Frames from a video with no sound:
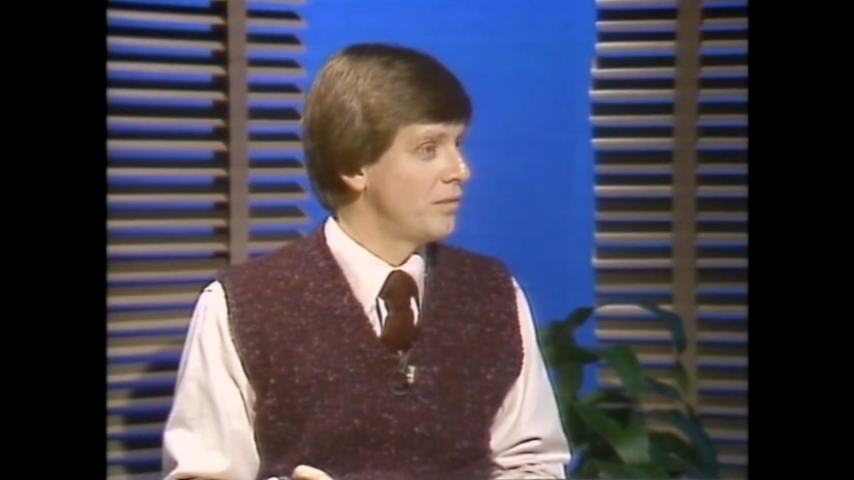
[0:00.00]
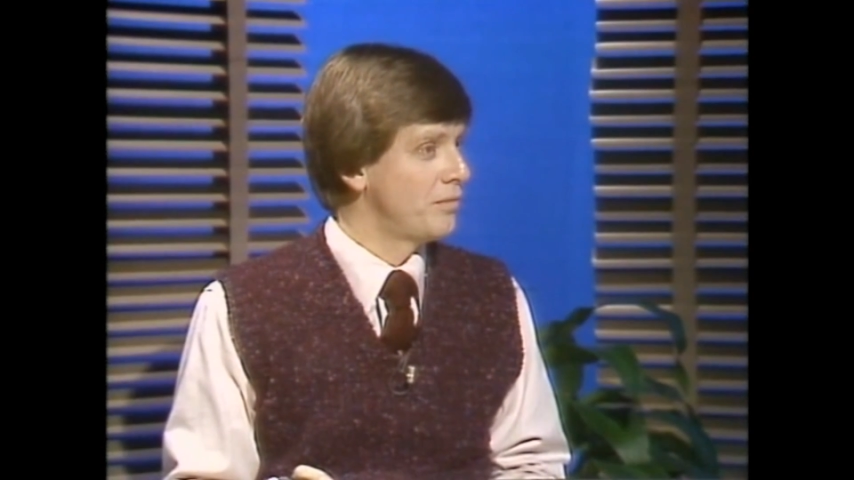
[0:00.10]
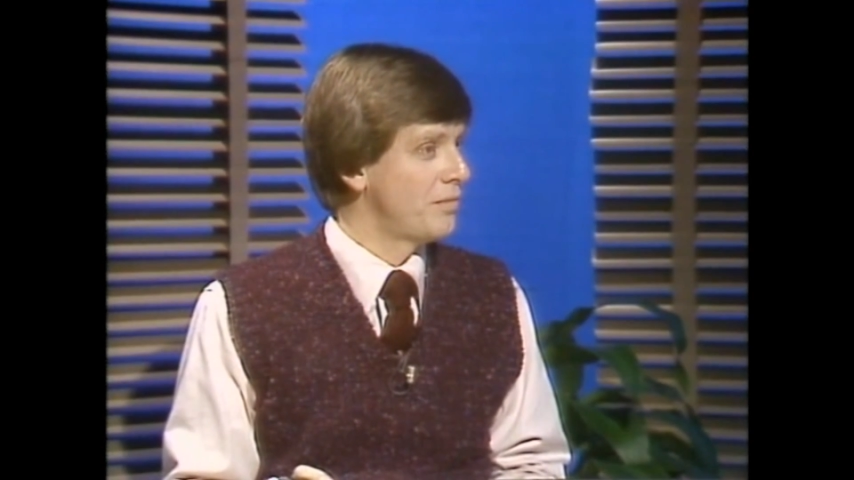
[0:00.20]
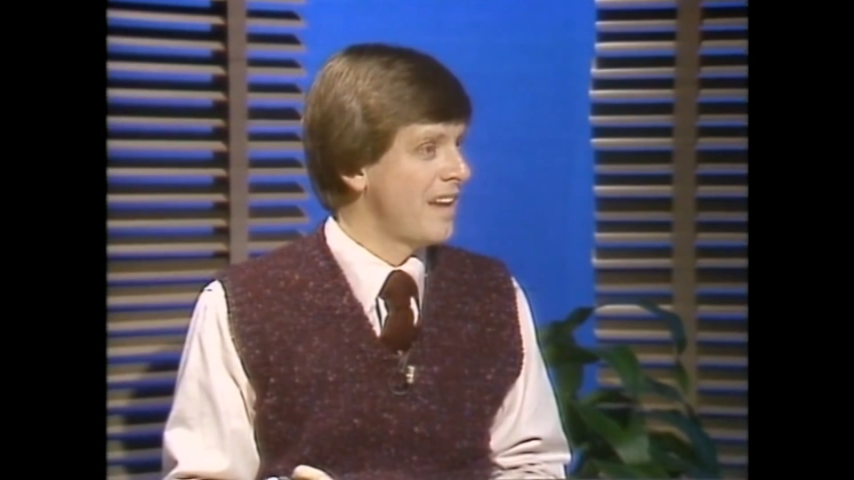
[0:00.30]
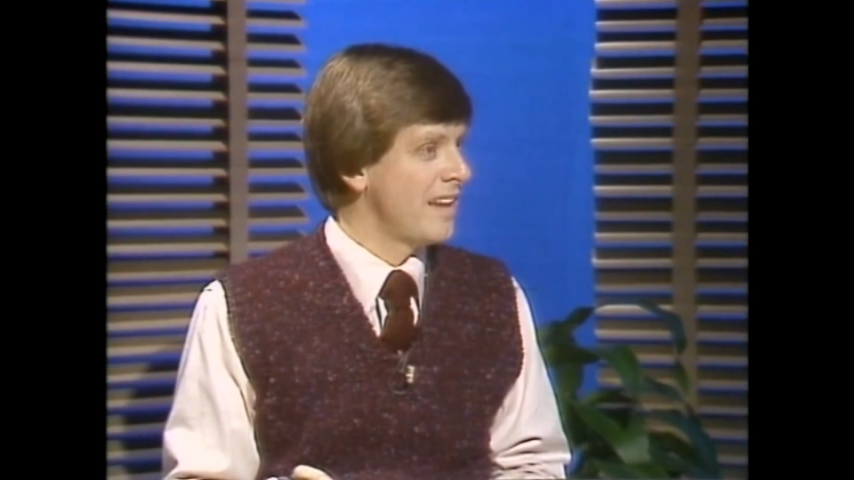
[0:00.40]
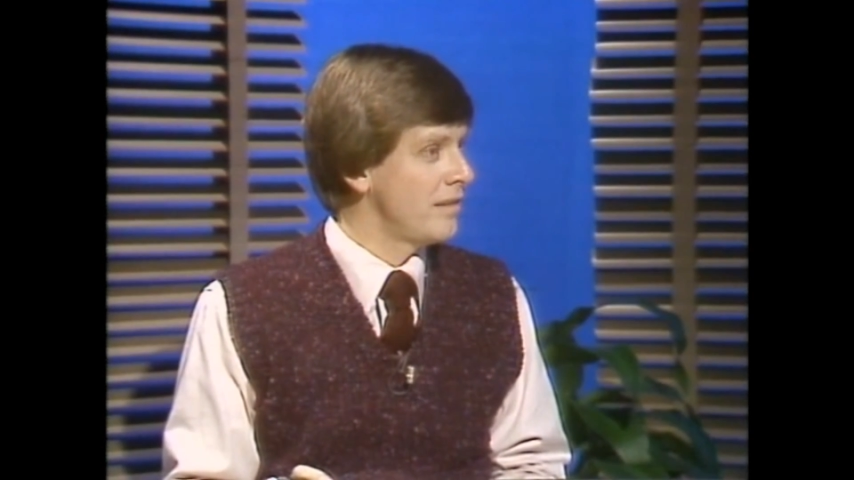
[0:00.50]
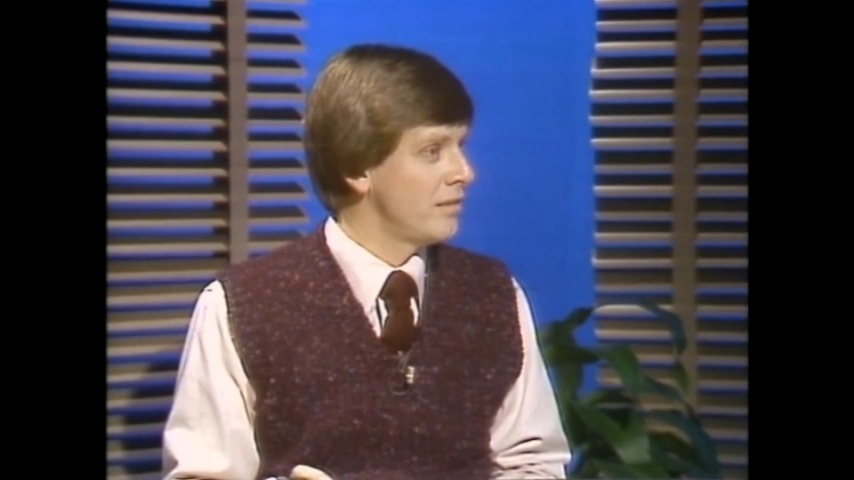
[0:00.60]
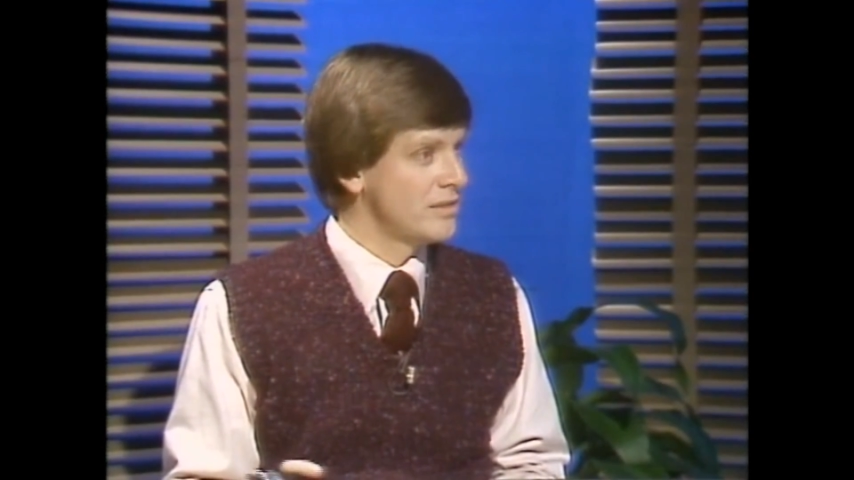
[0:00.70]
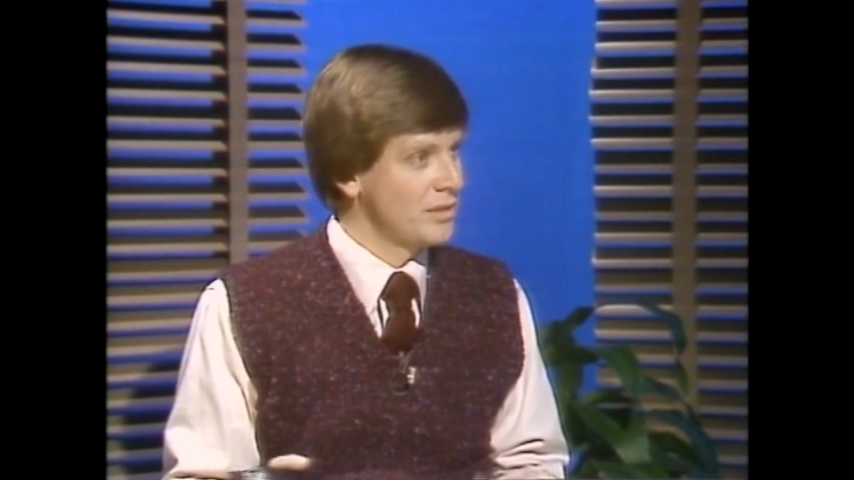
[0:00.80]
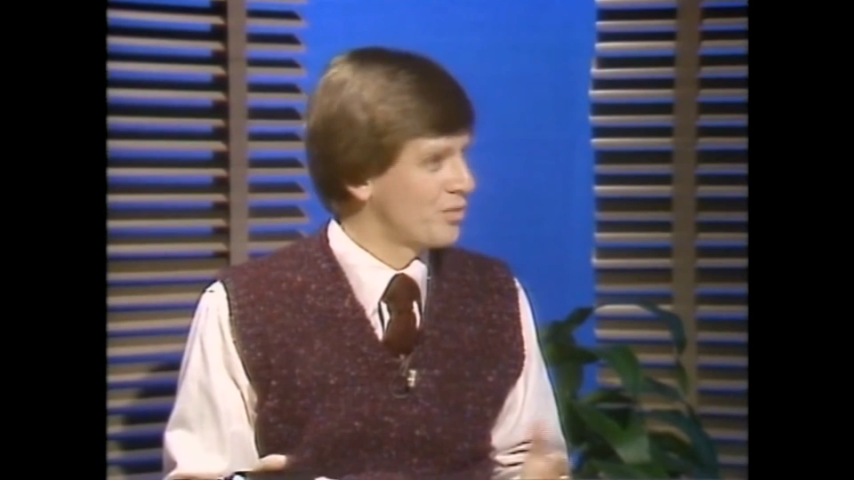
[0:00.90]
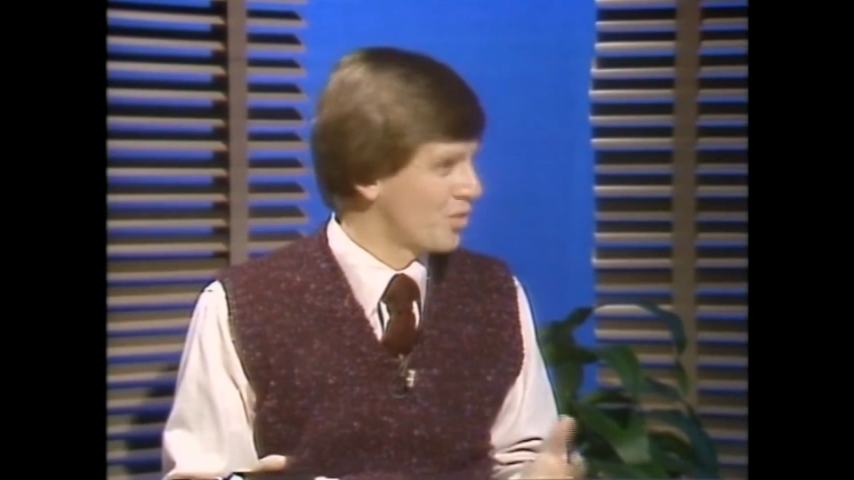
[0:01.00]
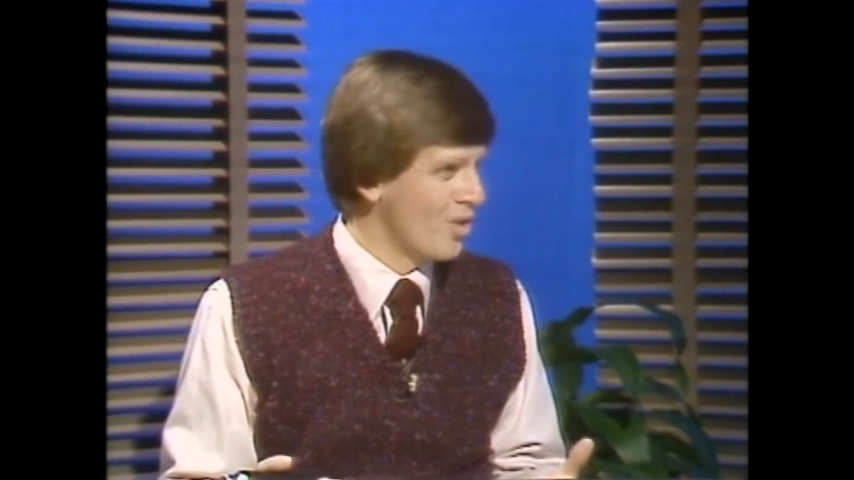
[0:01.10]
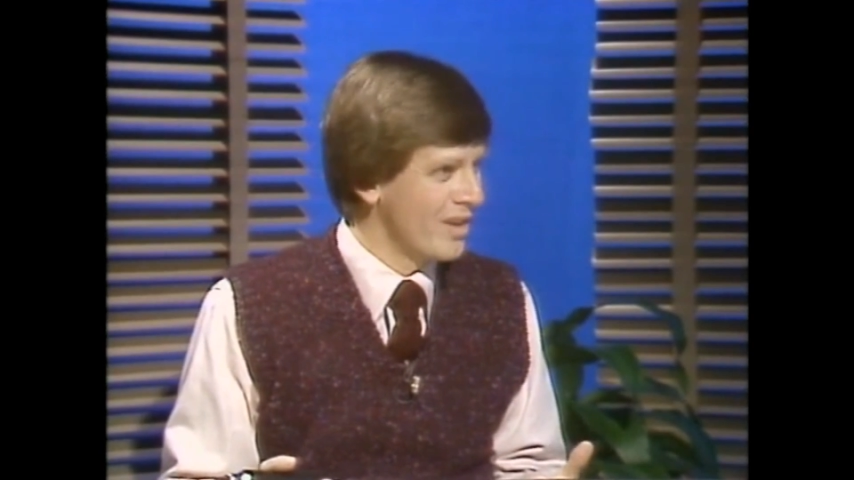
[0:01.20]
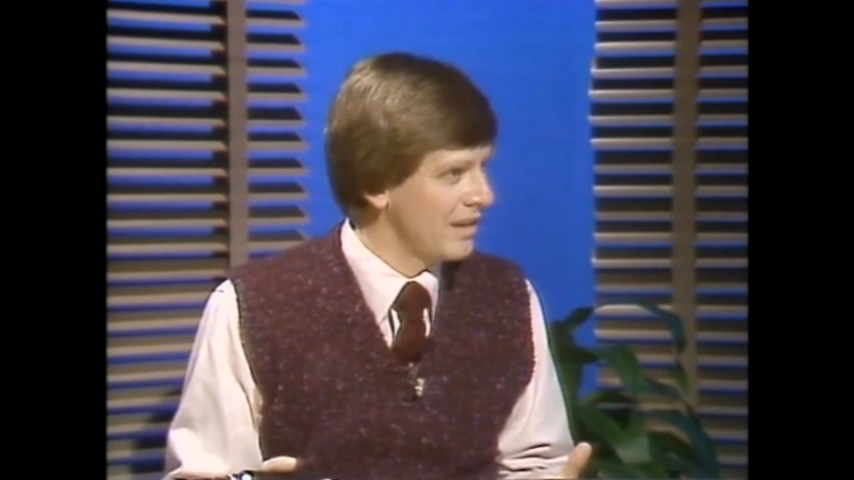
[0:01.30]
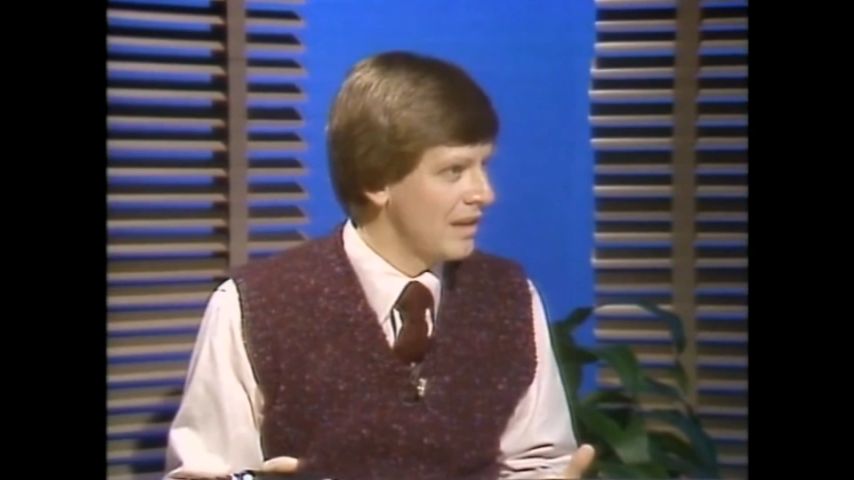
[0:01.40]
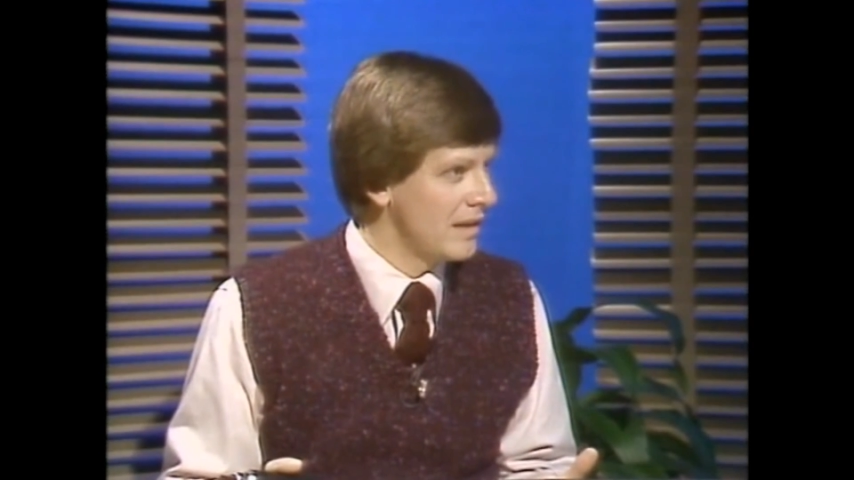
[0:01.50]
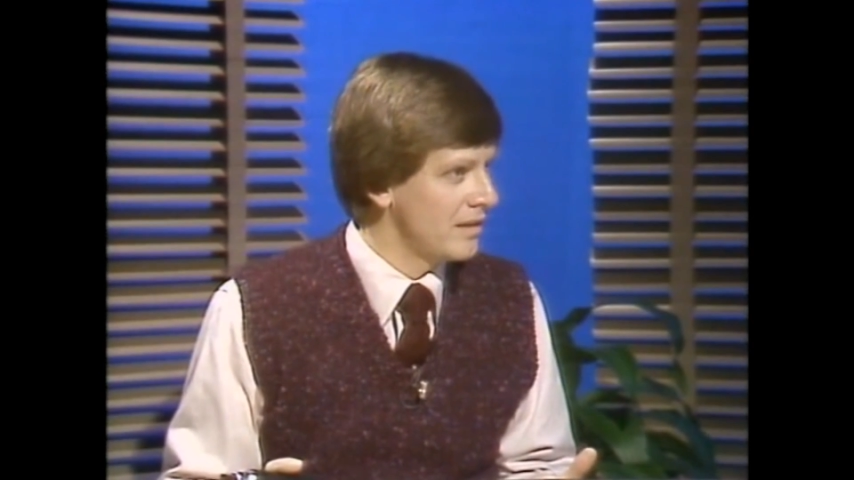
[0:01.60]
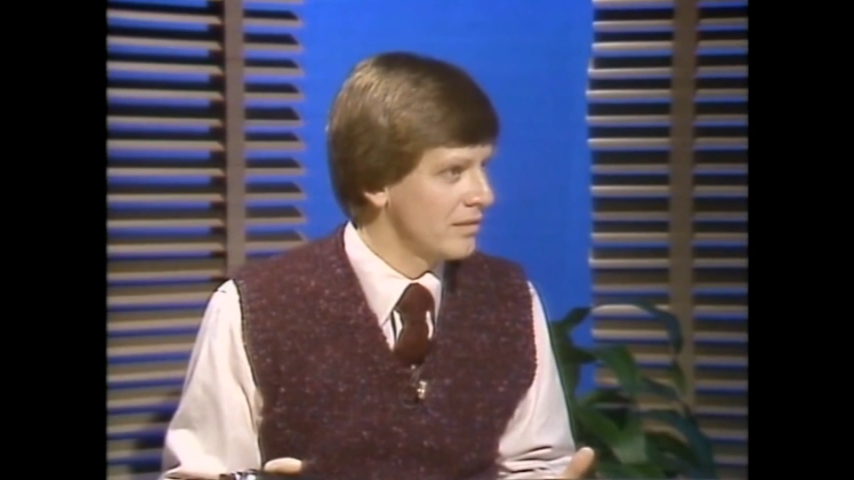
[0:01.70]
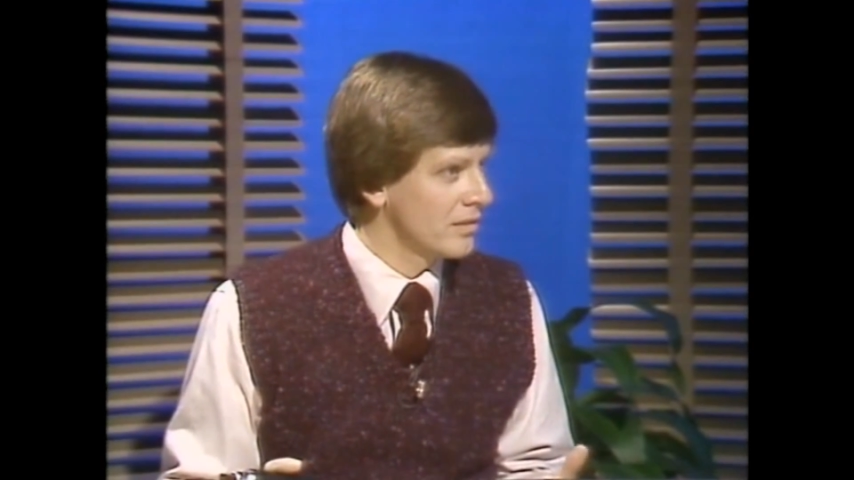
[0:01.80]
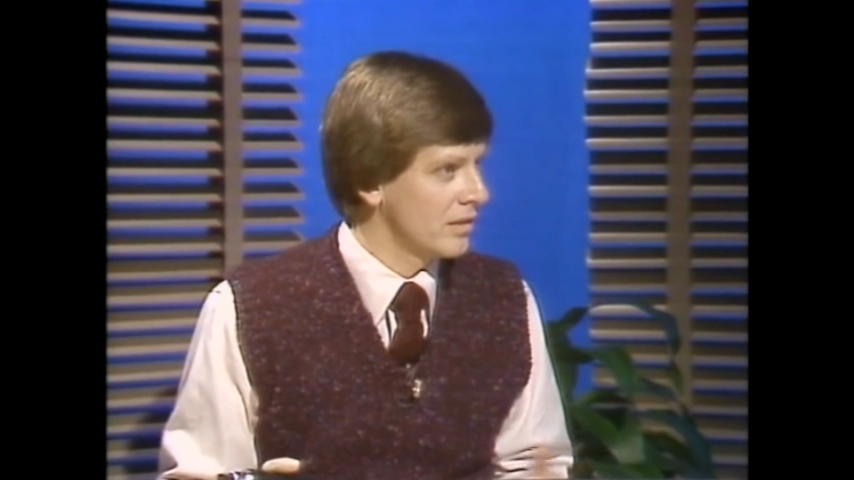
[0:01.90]
find yourself drawing a
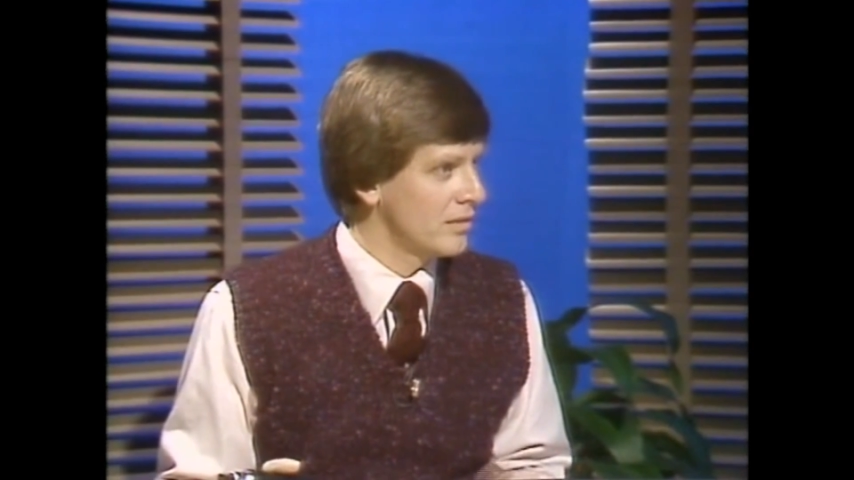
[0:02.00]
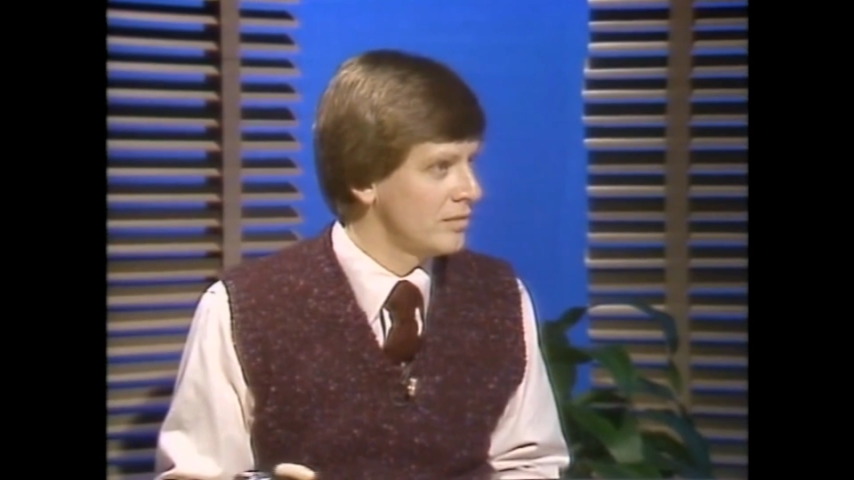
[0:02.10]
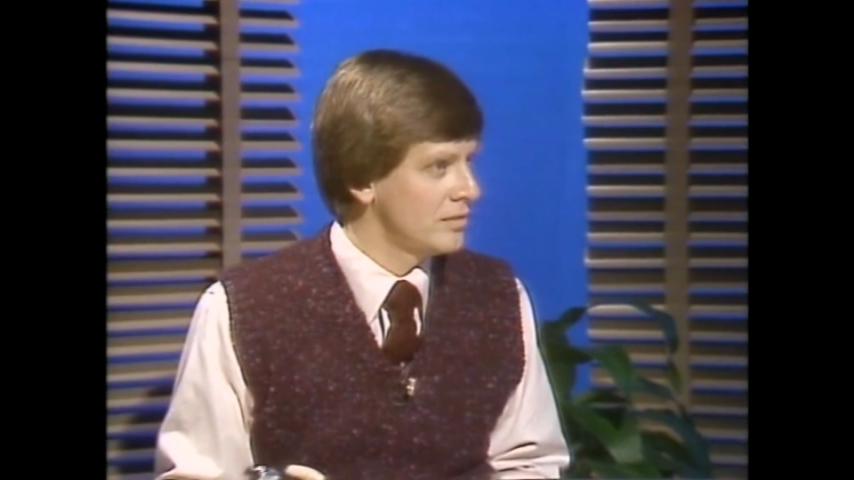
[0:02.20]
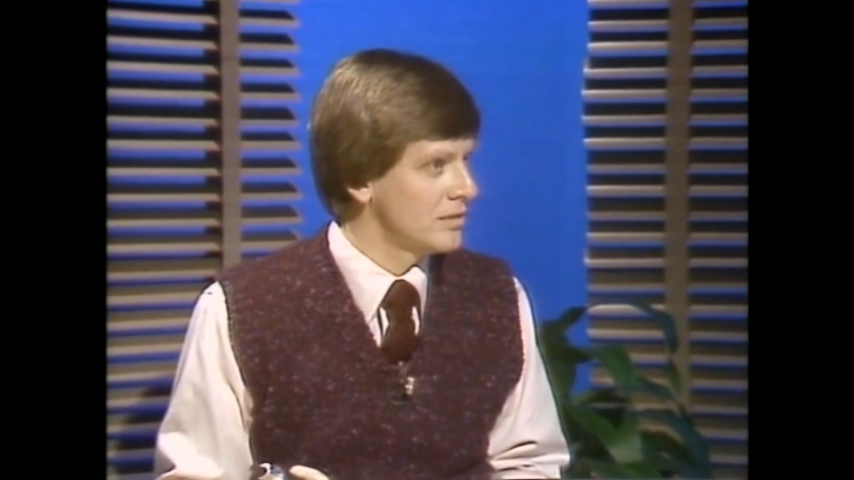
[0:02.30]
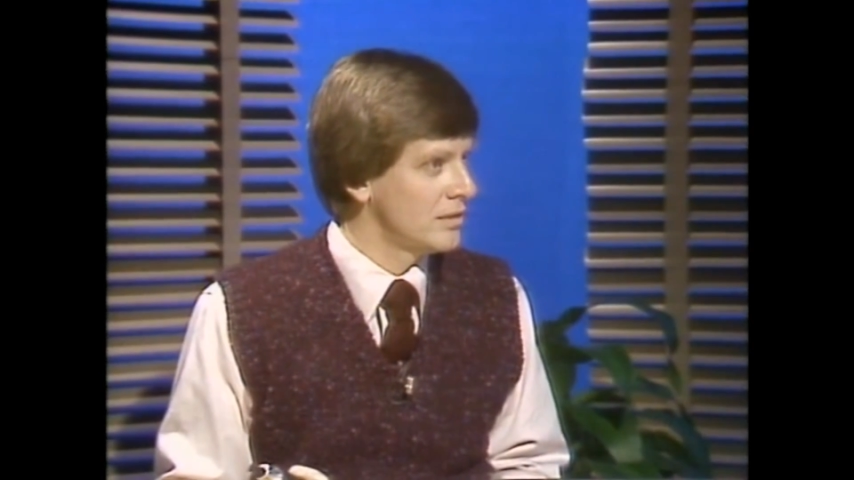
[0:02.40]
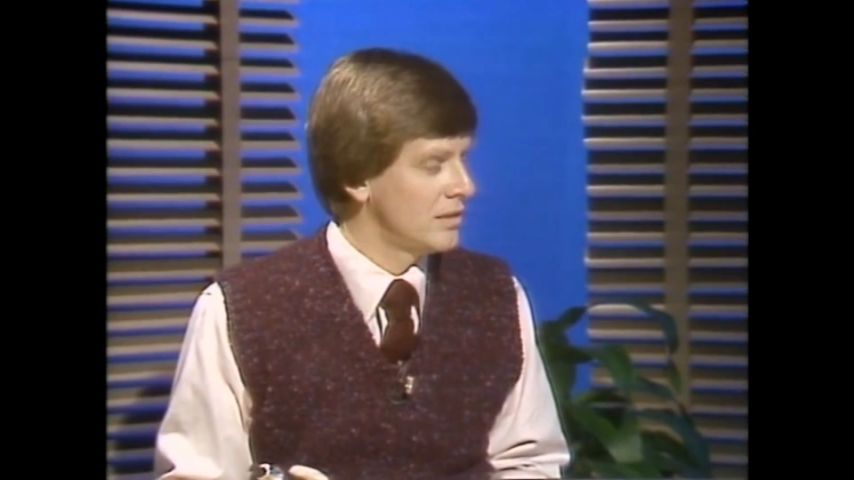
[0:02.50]
lot in your cartoons?